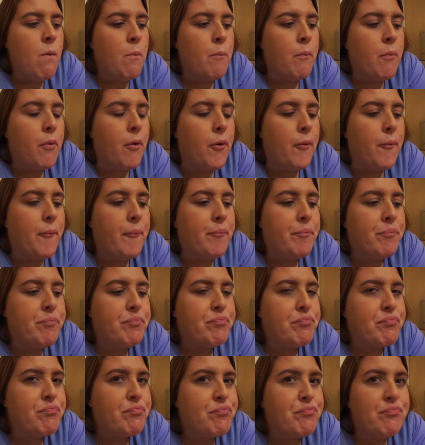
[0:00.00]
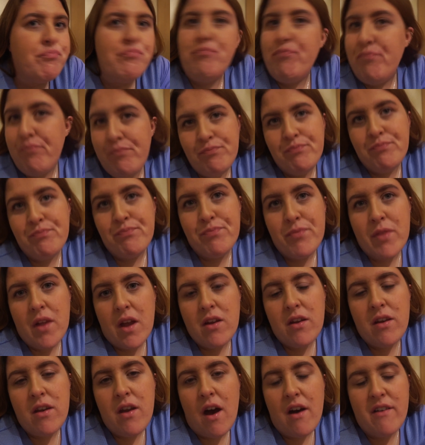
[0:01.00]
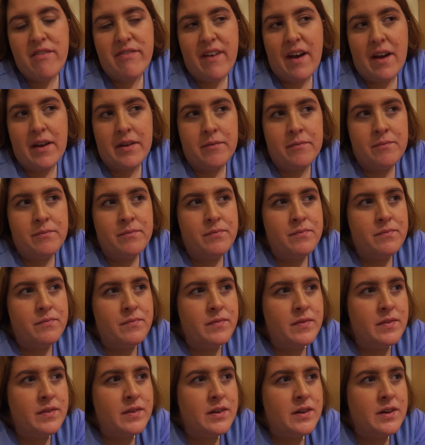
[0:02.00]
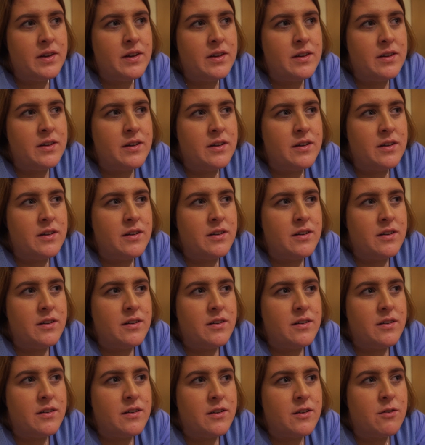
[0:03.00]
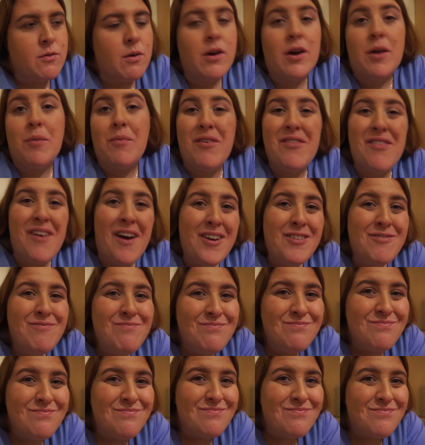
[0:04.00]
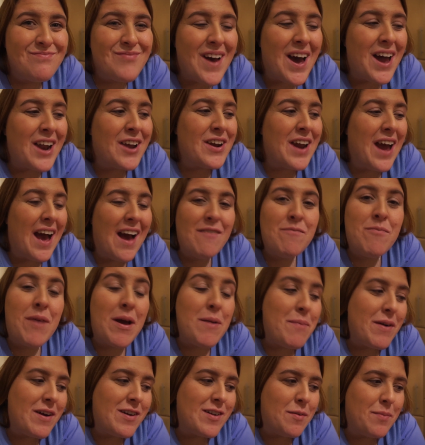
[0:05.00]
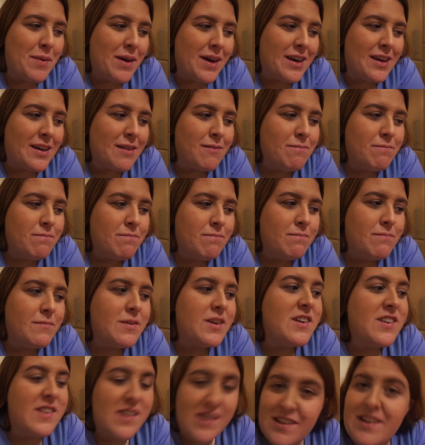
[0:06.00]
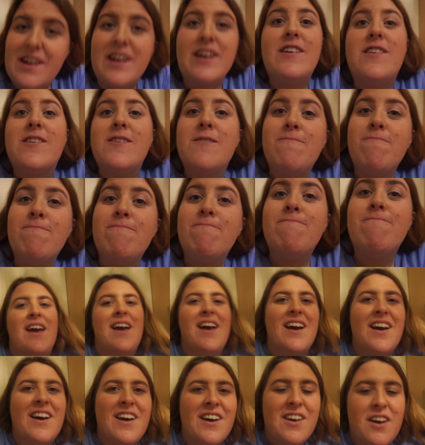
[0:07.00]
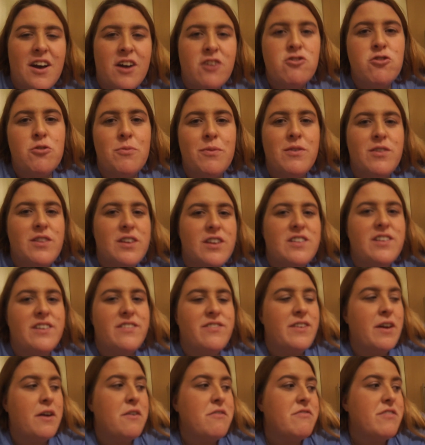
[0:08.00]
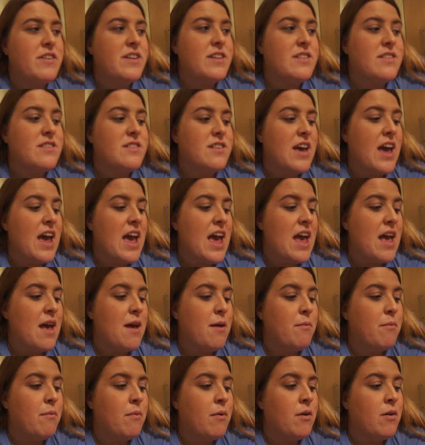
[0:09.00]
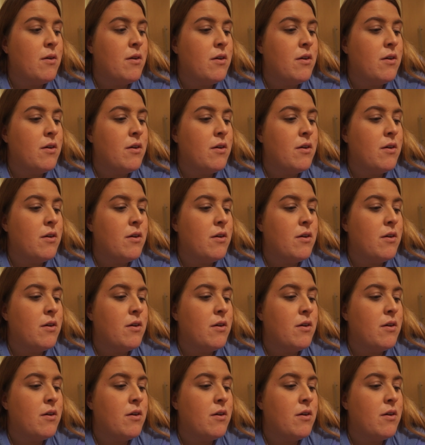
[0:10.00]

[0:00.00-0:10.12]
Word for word: But Actually, not a fan. Very fishy though. So I'm gonna move on. I'm gonna have my Percy Pig dessert. Gone through about six different outfits, um,